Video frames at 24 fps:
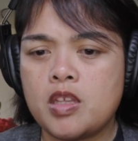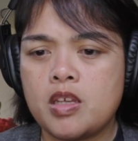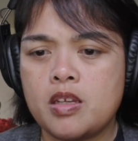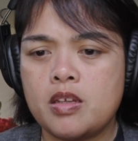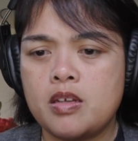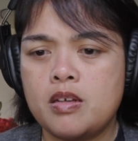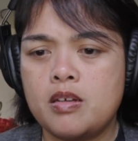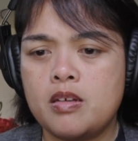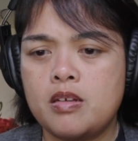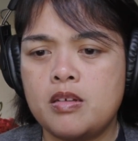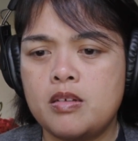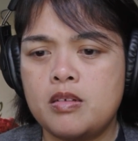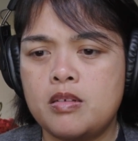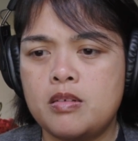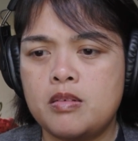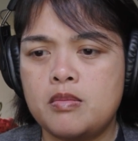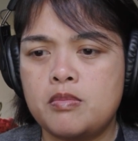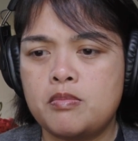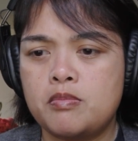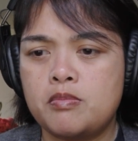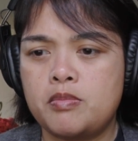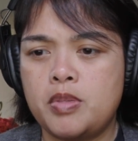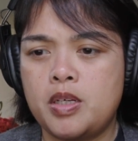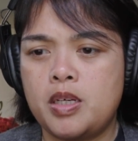
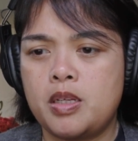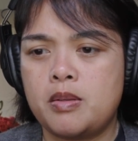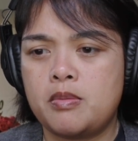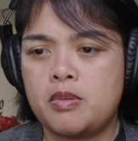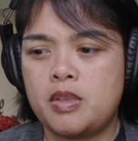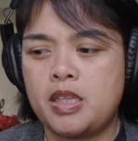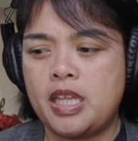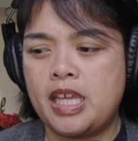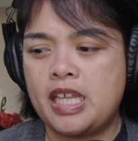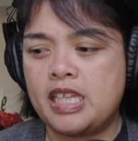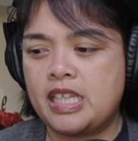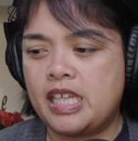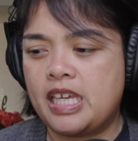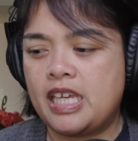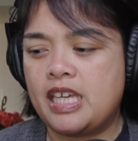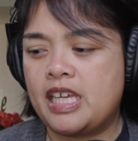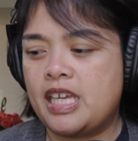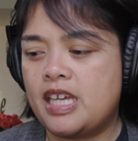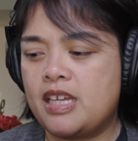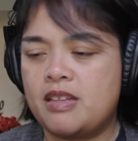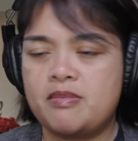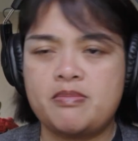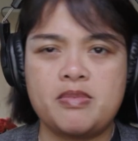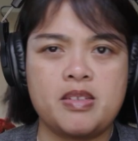But lately,
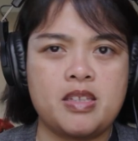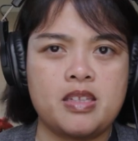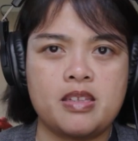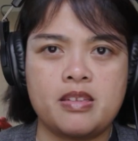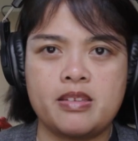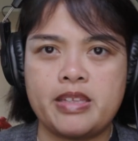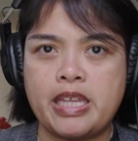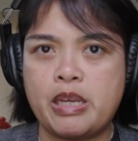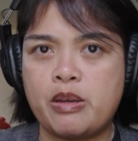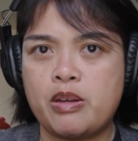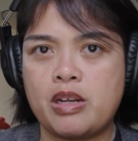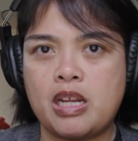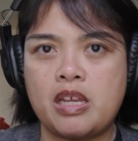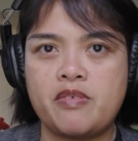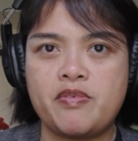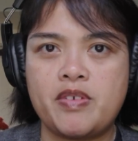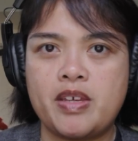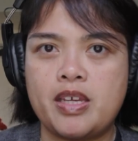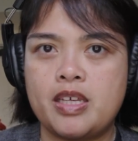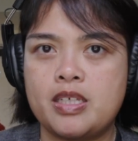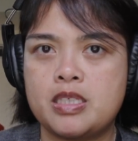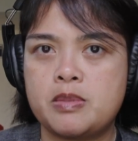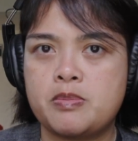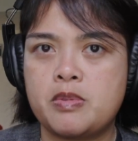yeah, Liquid
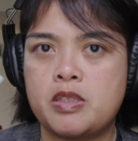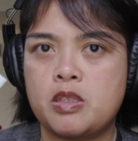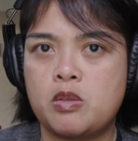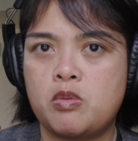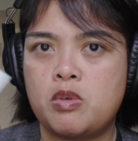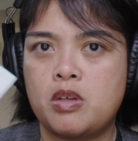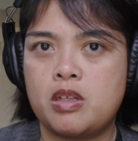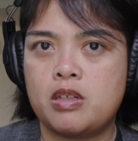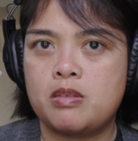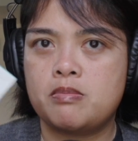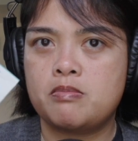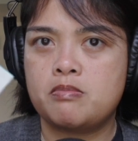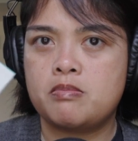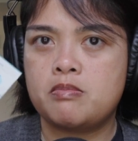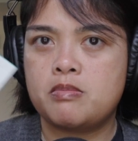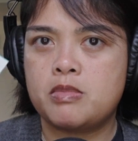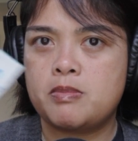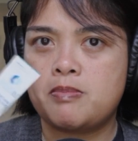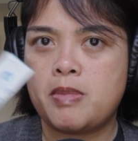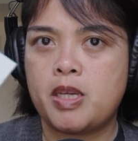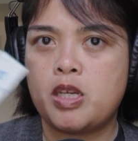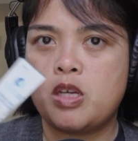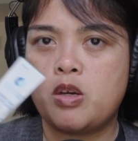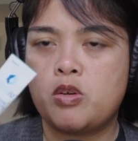IV has been
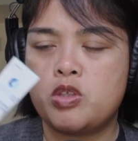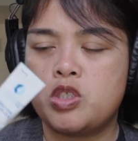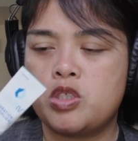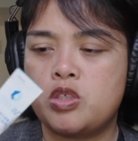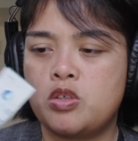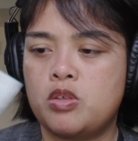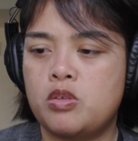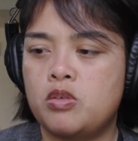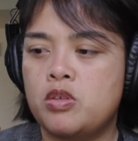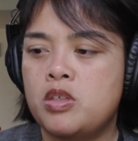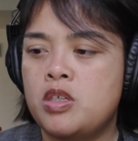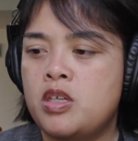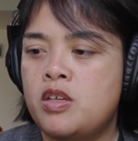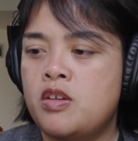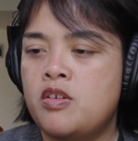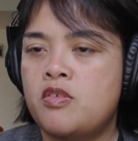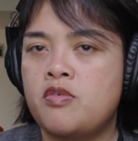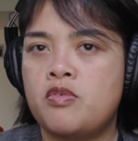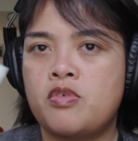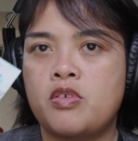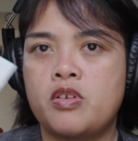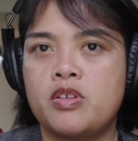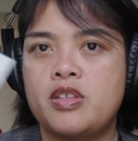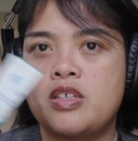my go-to
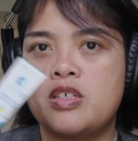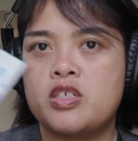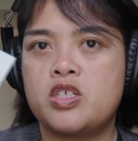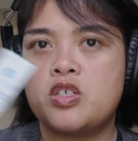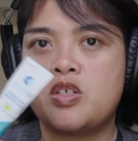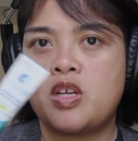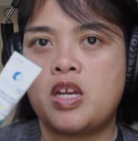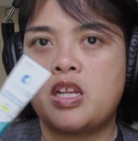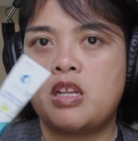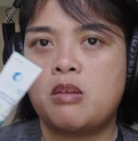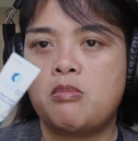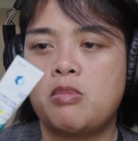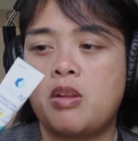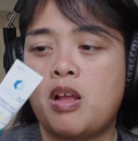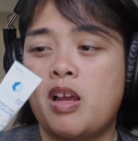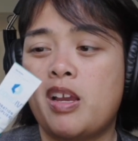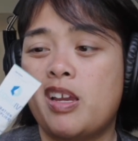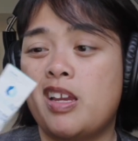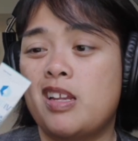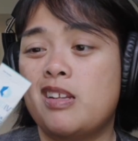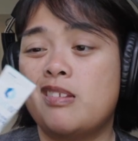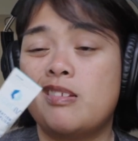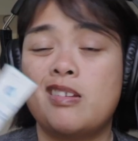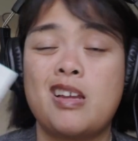for this training
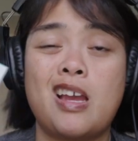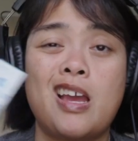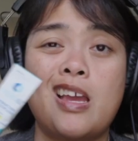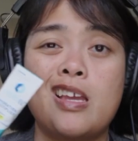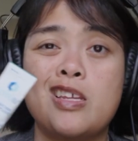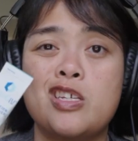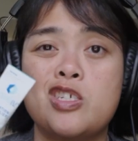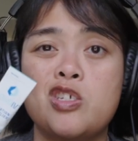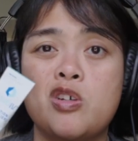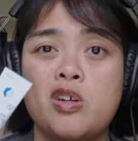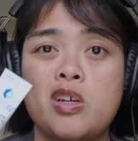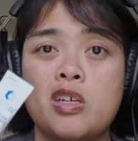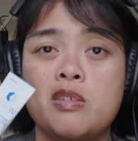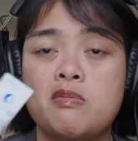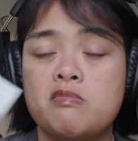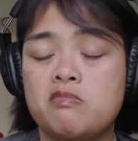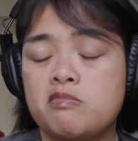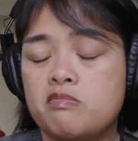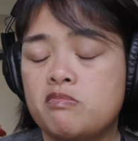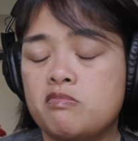block, and I enjoy it.